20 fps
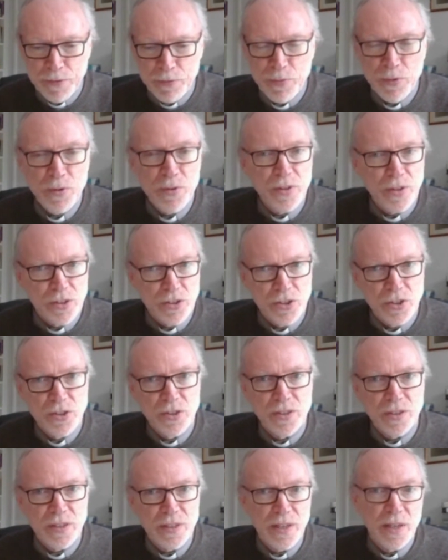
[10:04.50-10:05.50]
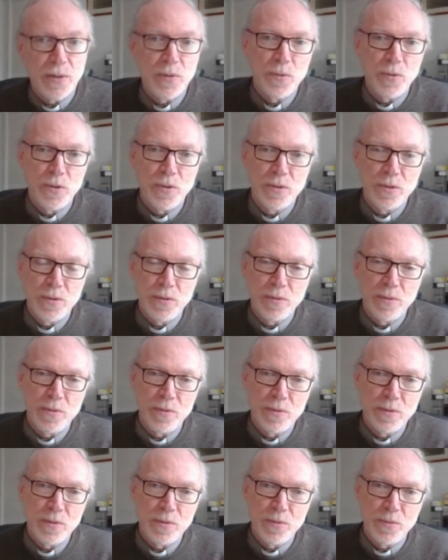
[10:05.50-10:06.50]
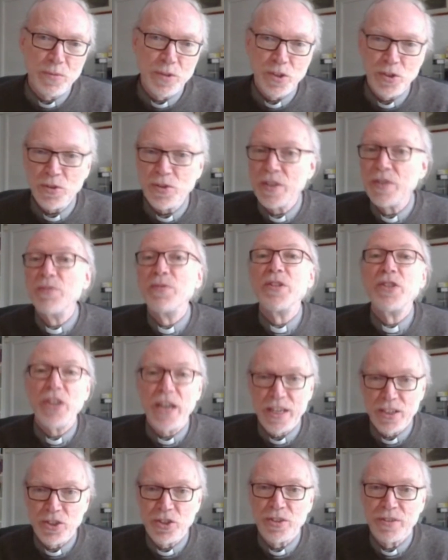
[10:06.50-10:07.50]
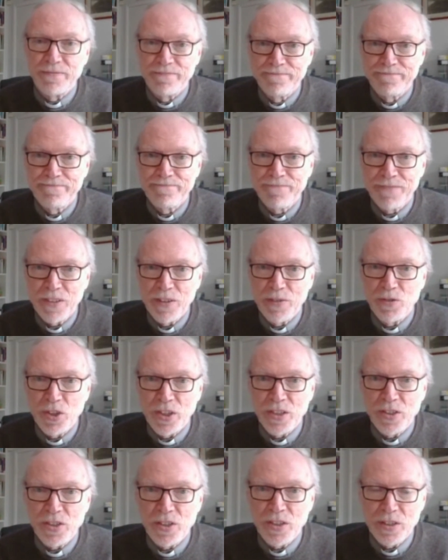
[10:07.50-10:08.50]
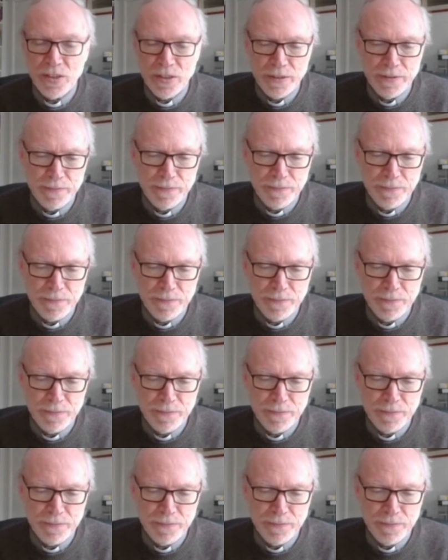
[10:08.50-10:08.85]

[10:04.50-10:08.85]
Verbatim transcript: For others, it would result in rejection of Jesus.